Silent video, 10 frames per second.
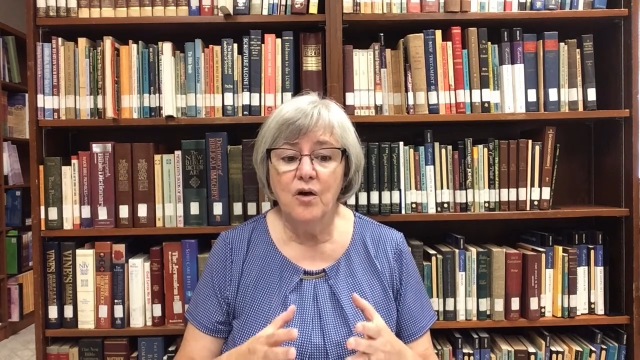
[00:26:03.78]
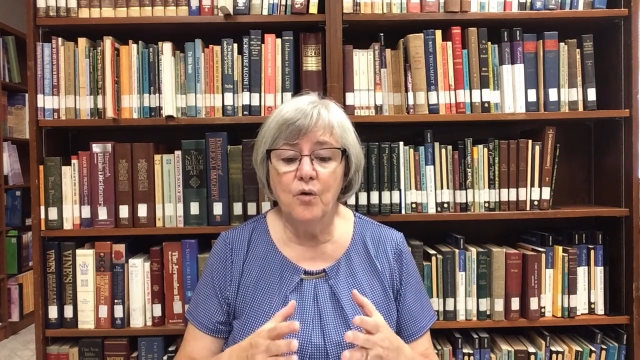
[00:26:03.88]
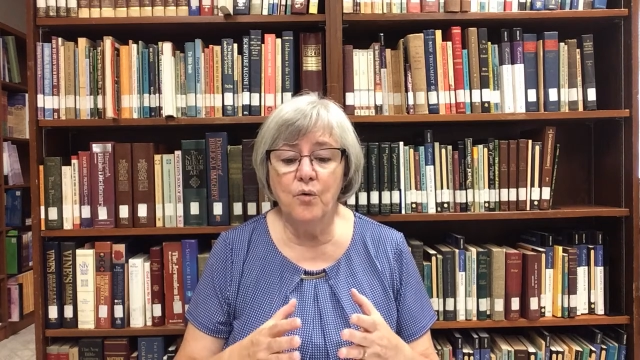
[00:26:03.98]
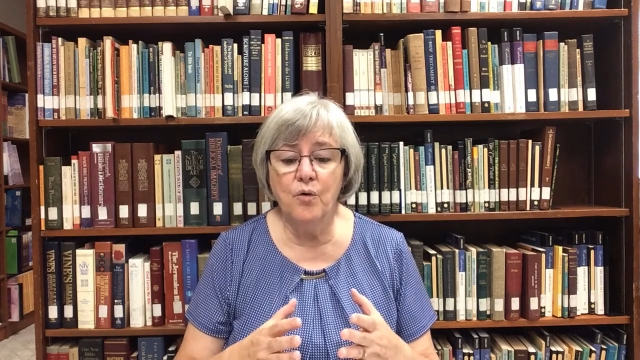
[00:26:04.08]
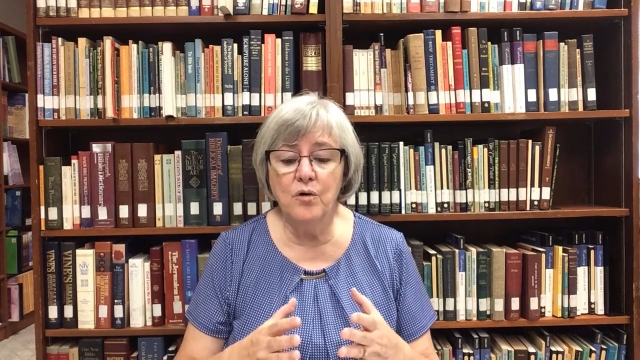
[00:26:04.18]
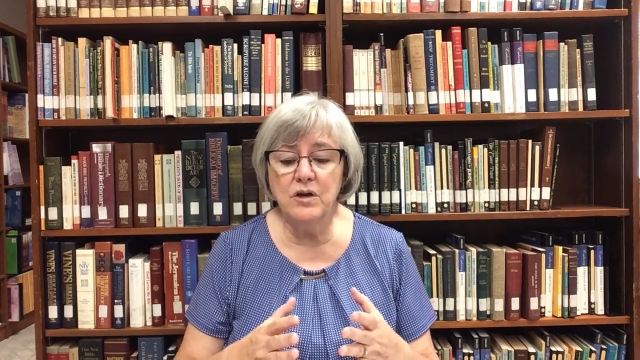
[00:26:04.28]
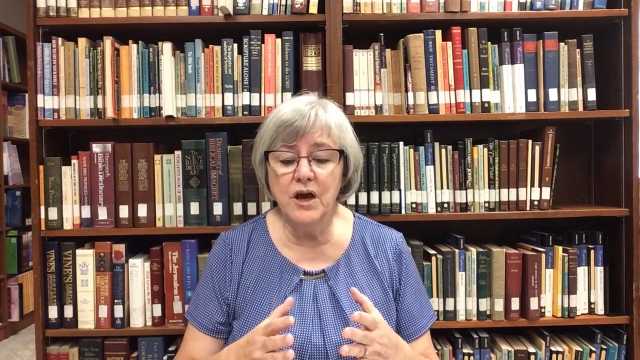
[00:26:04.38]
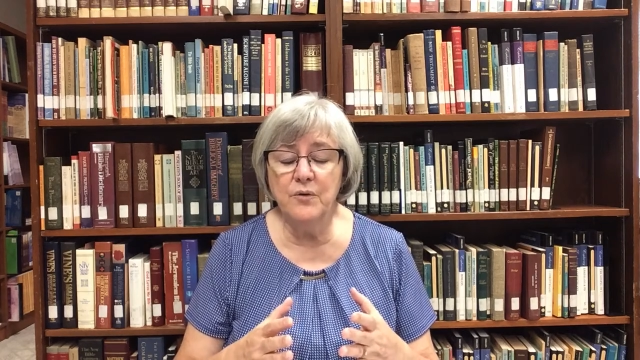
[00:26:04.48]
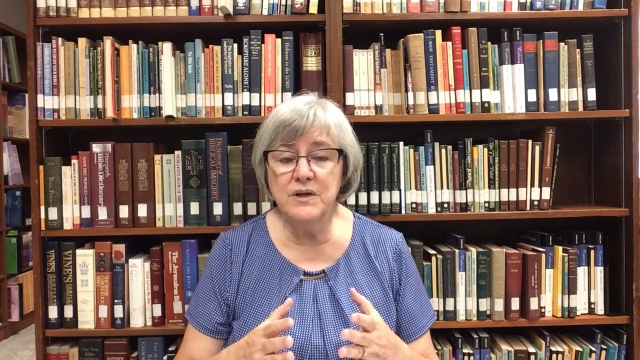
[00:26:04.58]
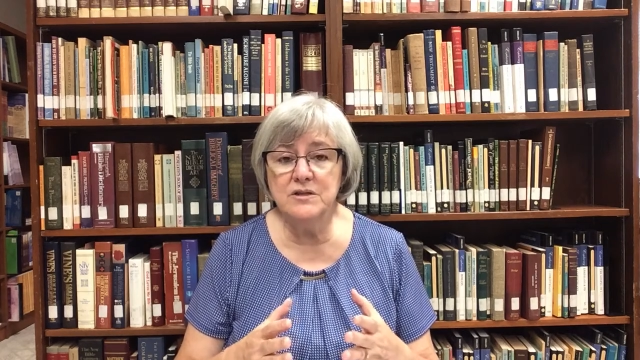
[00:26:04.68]
or
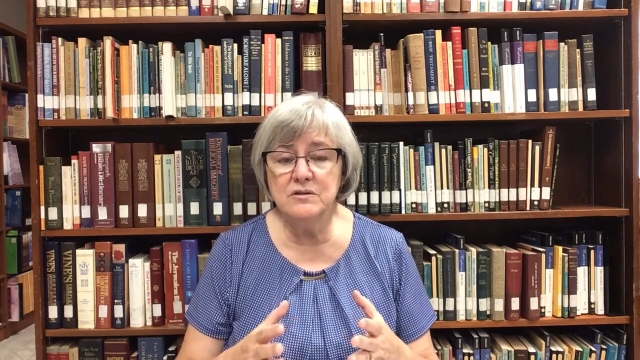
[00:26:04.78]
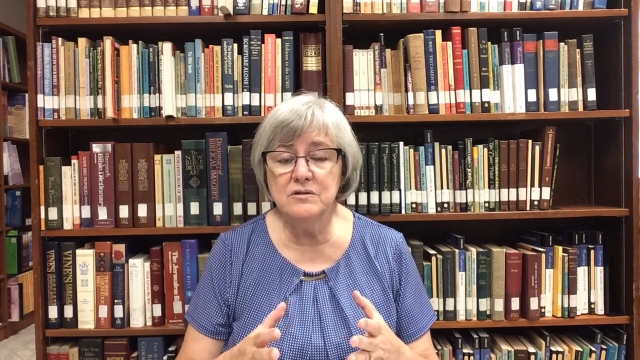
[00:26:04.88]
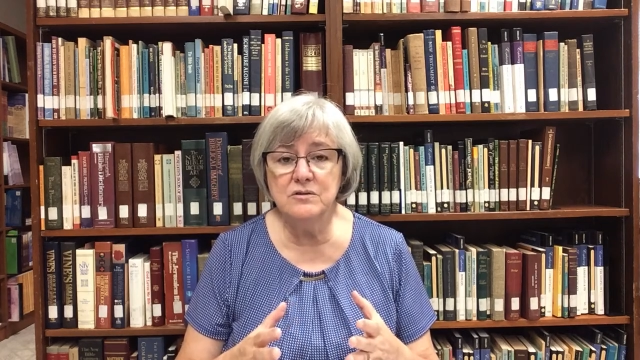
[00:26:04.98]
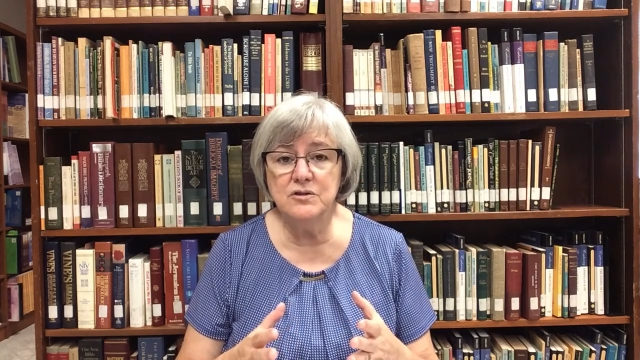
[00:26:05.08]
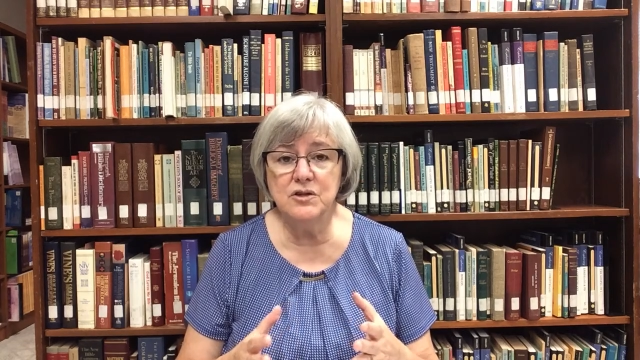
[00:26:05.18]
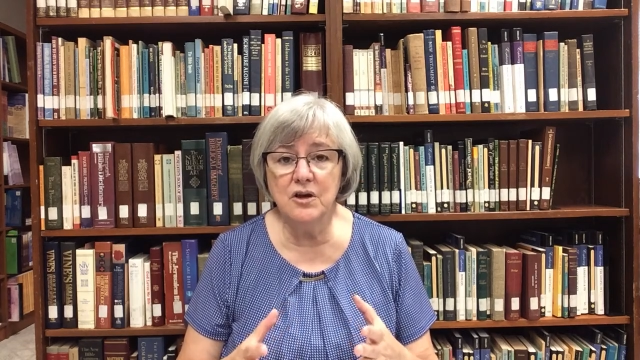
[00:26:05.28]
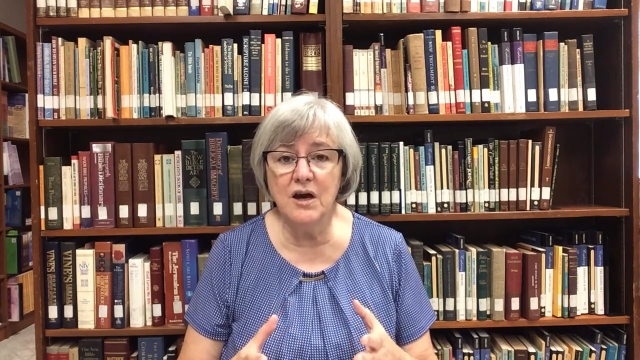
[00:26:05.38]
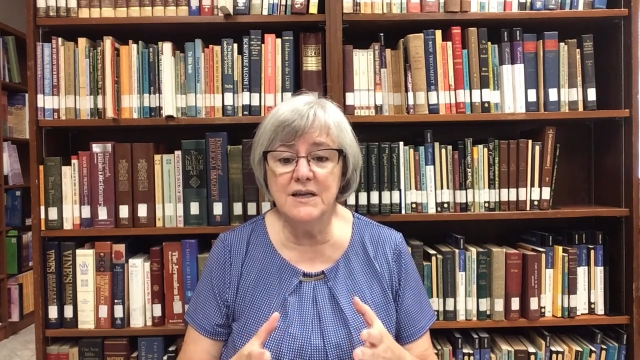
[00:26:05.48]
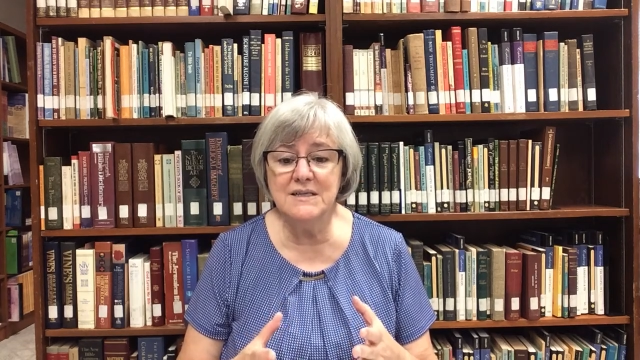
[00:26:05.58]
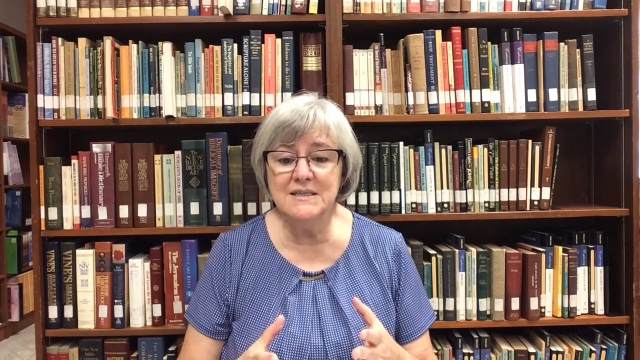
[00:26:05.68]
going to
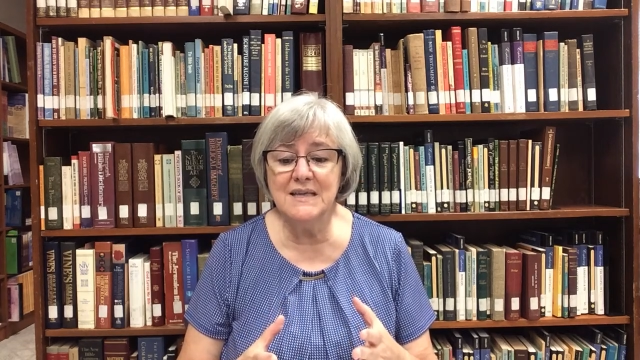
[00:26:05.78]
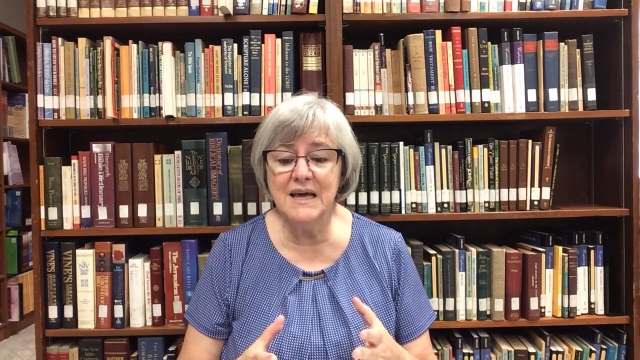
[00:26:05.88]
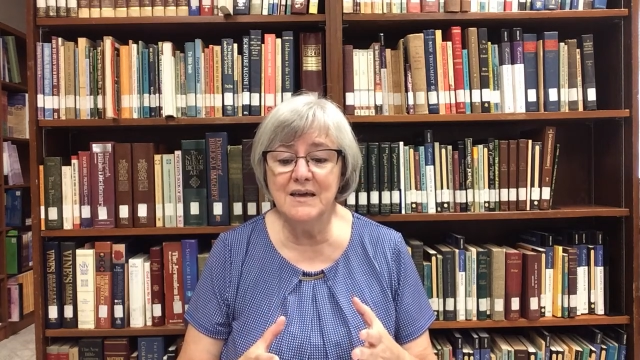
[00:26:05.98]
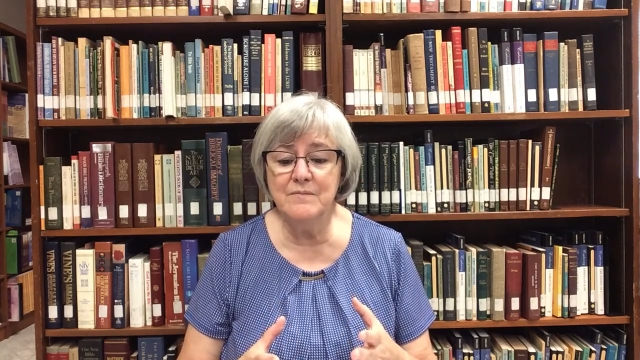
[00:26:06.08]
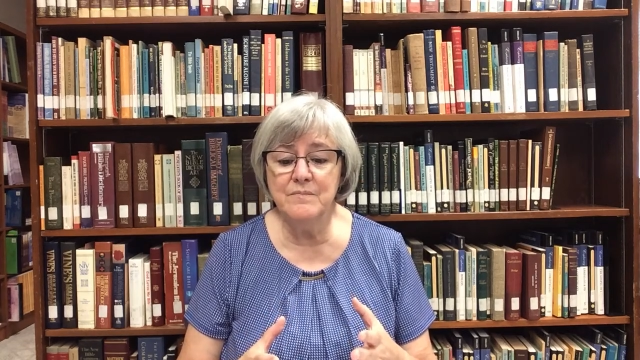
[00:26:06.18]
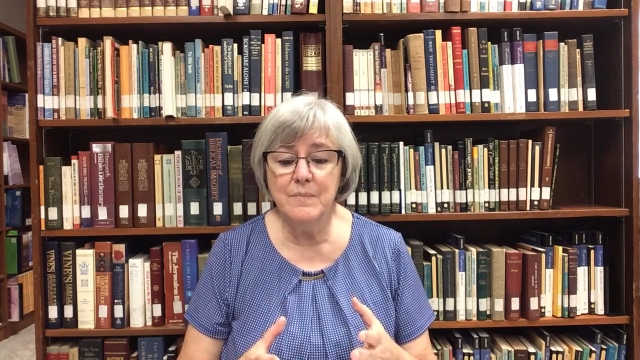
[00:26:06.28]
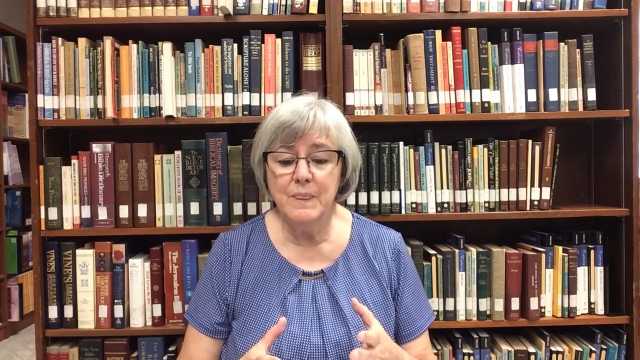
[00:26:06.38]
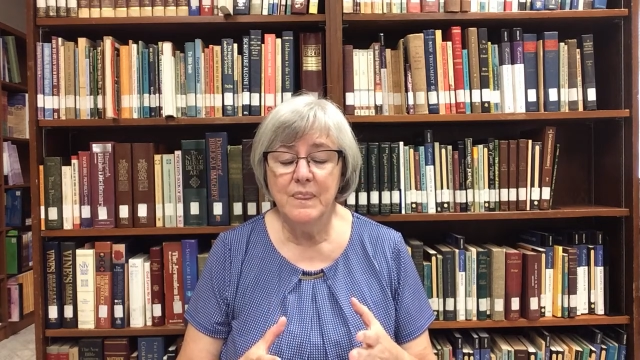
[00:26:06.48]
God and saying,